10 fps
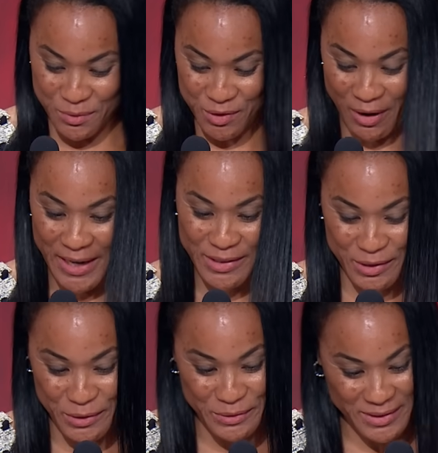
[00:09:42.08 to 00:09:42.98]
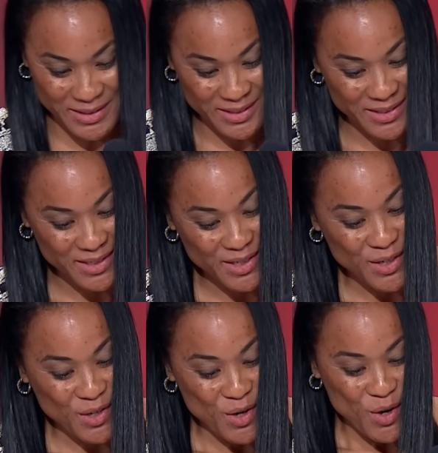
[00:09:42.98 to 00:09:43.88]
was right too.
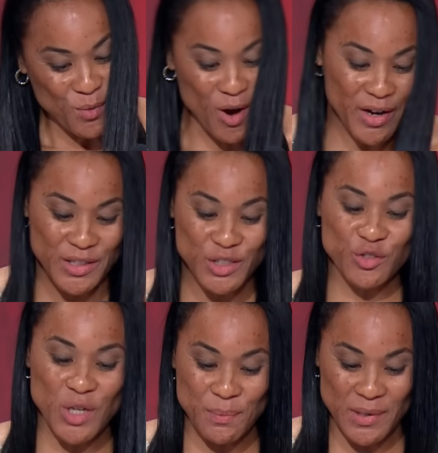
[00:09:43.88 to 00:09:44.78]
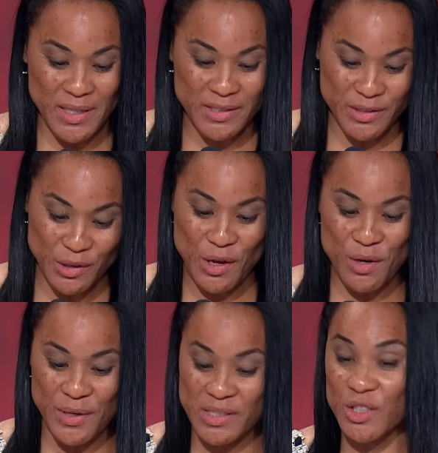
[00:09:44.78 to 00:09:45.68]
Walking extremely
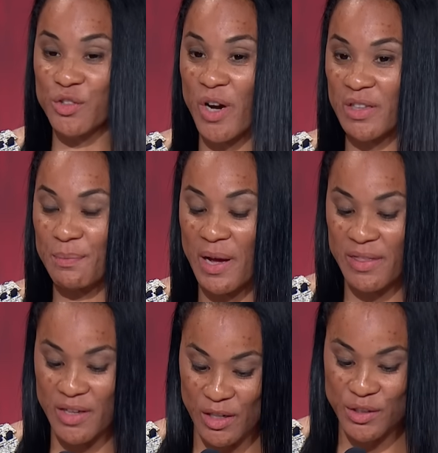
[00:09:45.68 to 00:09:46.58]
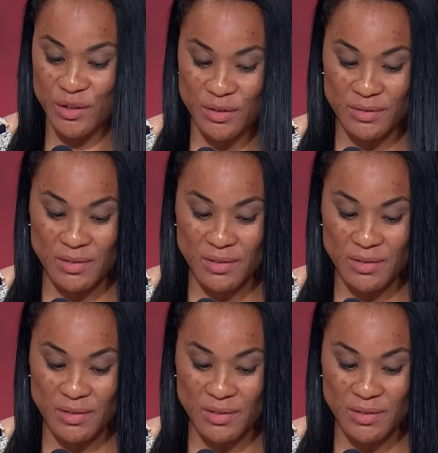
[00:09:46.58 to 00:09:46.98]
slow, as instructed by the usher,